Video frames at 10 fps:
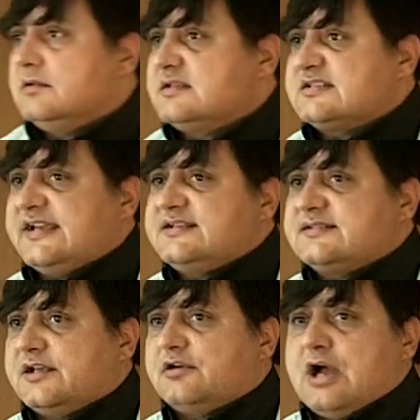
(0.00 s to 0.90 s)
sites
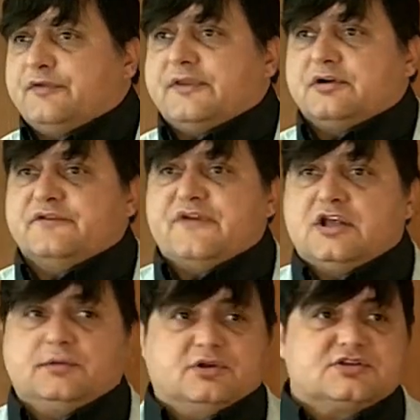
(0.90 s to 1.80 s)
that are out there
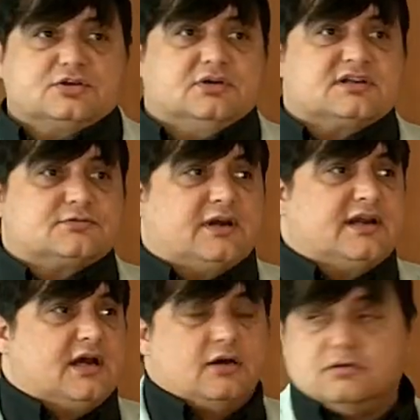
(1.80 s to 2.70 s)
available to us right
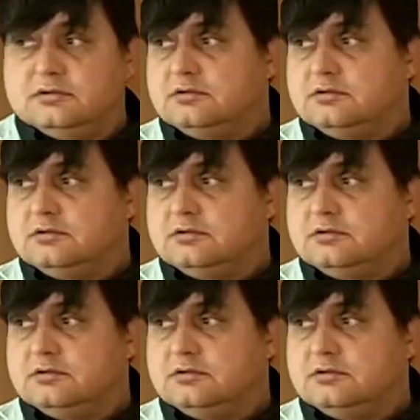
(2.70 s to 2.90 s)
now?